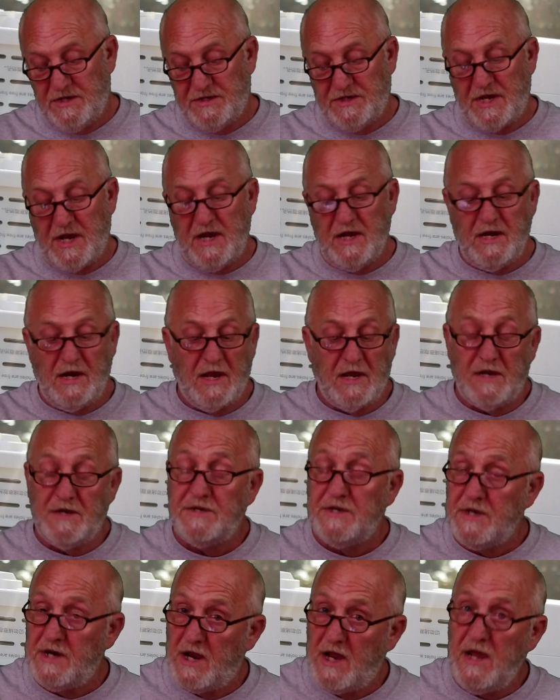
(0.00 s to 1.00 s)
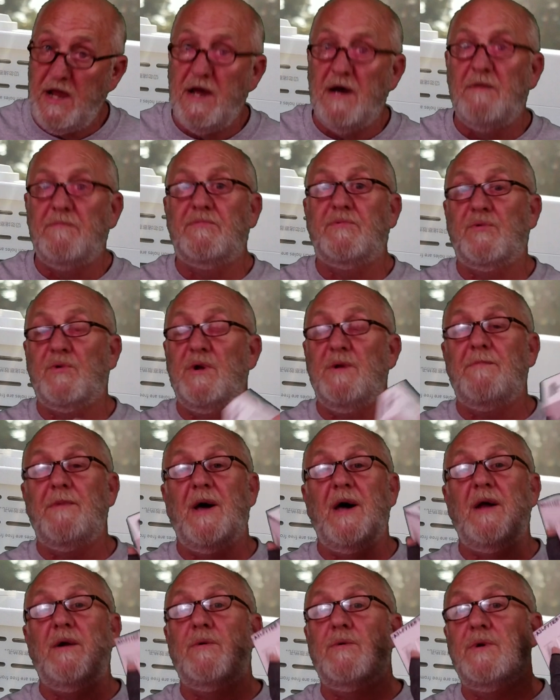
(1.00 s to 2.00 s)
like I said, I have 3
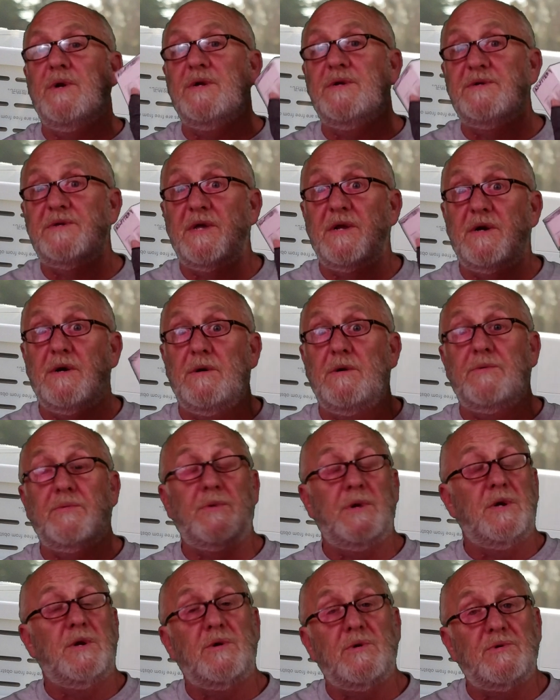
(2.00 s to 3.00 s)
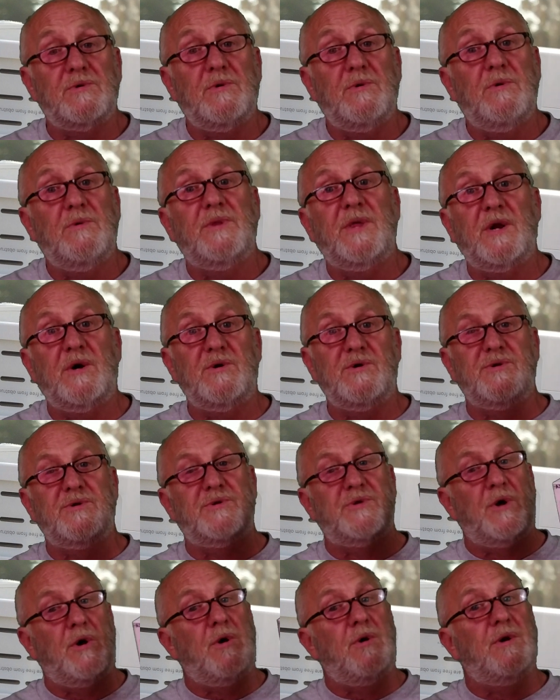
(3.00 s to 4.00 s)
batteries that are 3 years old that are
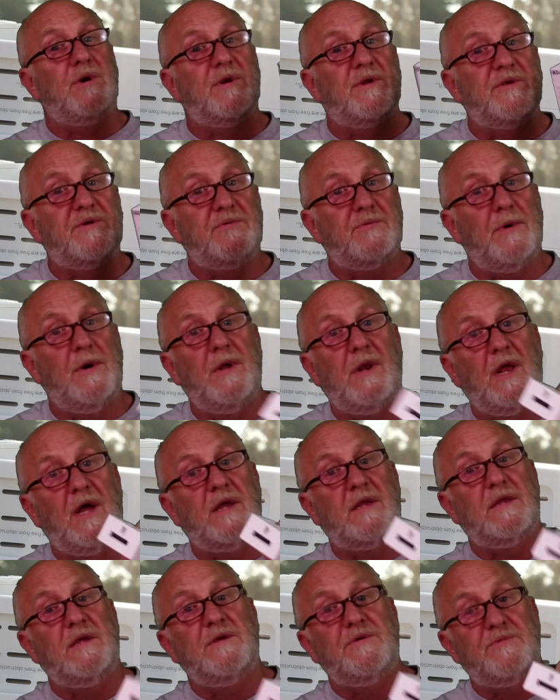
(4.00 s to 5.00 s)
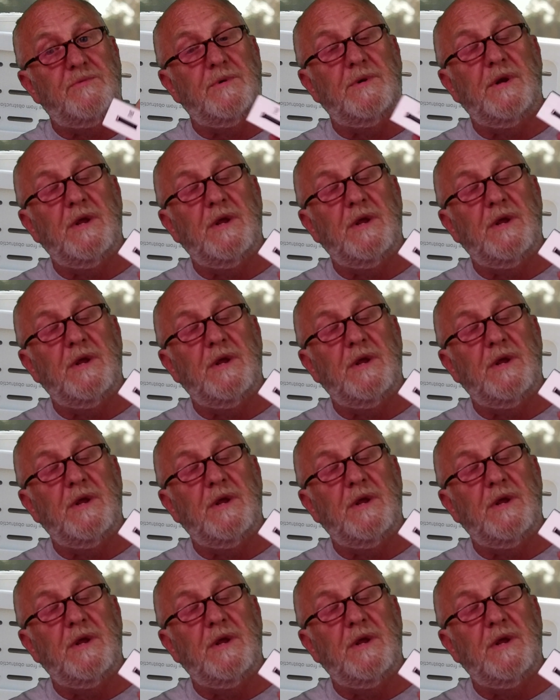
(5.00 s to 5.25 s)
starting to swell like this one.